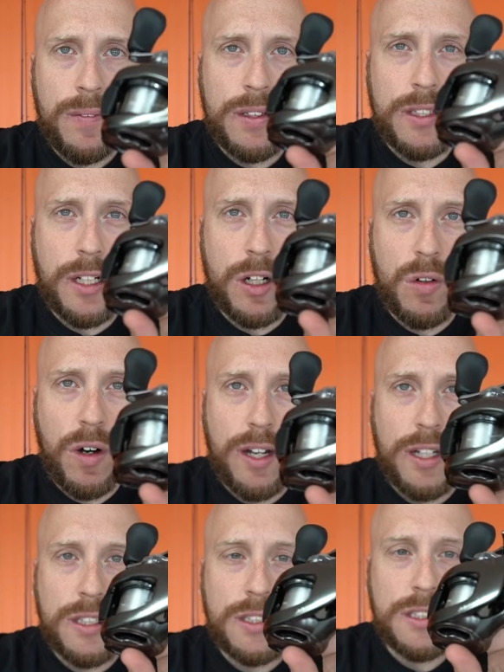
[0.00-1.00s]
It's like a
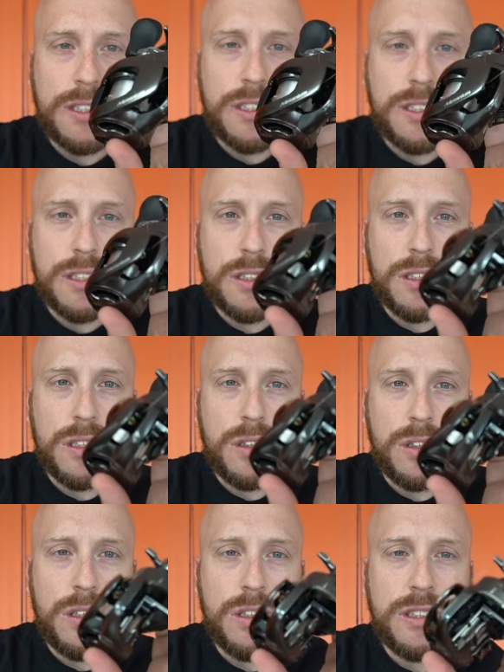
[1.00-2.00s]
grayish
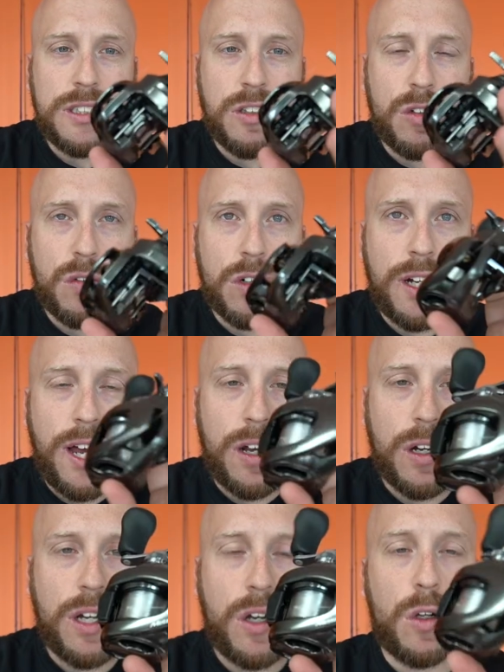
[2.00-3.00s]
silver kind
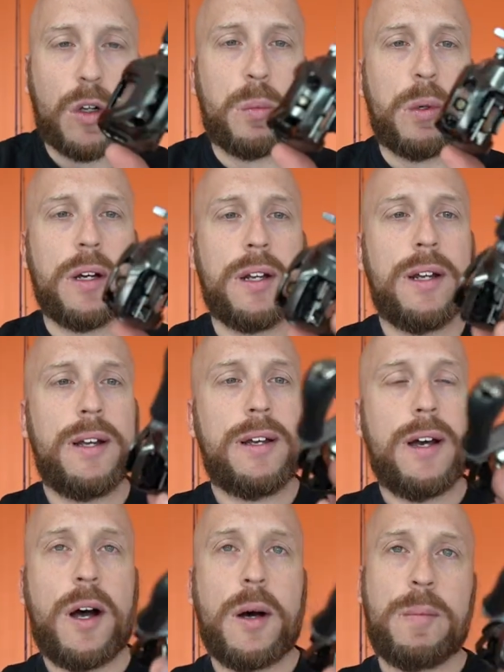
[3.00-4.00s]
of color, but
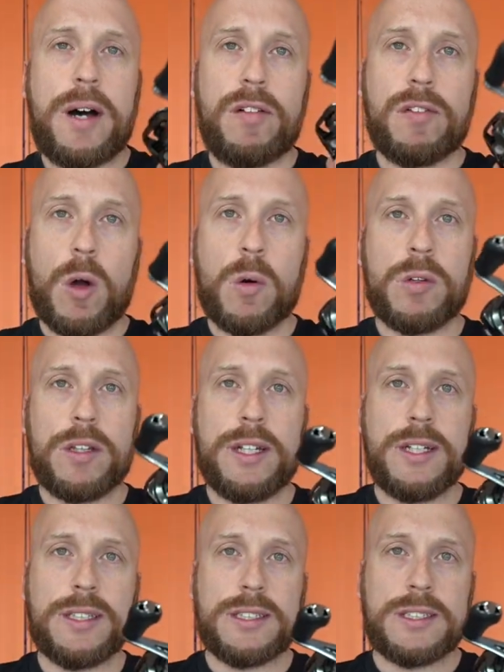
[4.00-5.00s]
um, I've owned
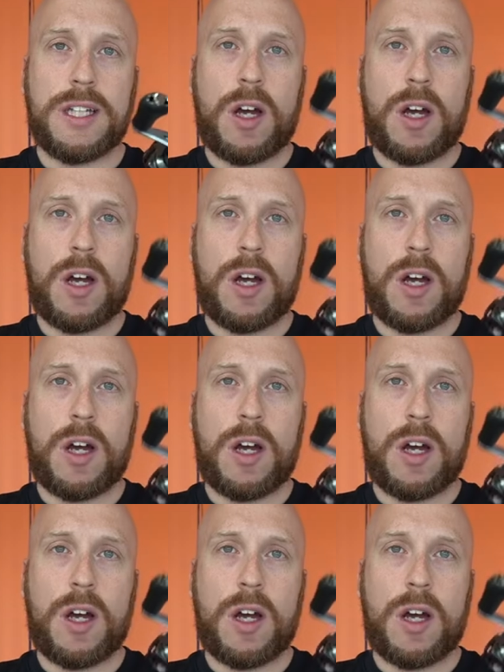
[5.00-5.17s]
these.